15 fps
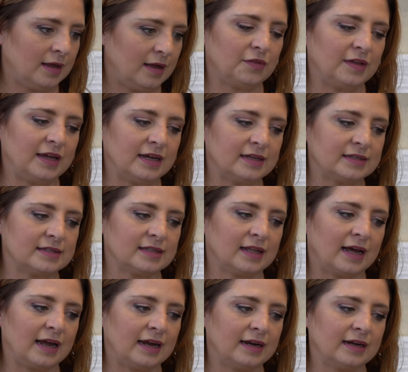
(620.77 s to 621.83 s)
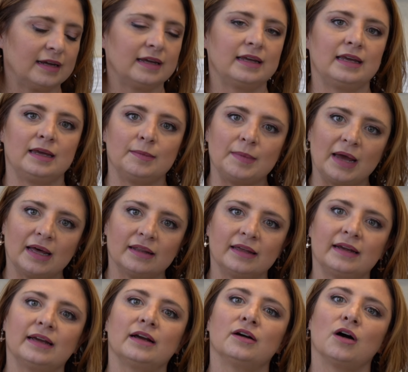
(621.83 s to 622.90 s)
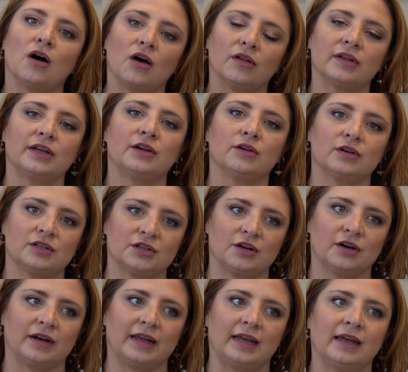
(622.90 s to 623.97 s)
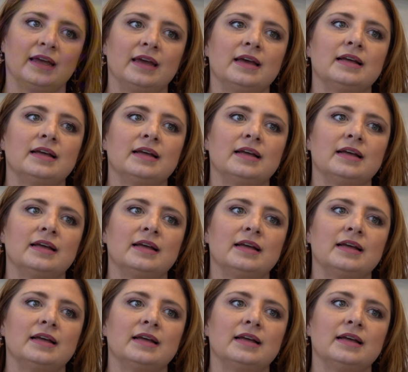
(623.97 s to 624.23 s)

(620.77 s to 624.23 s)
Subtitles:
Things like emailing and calling your attorney,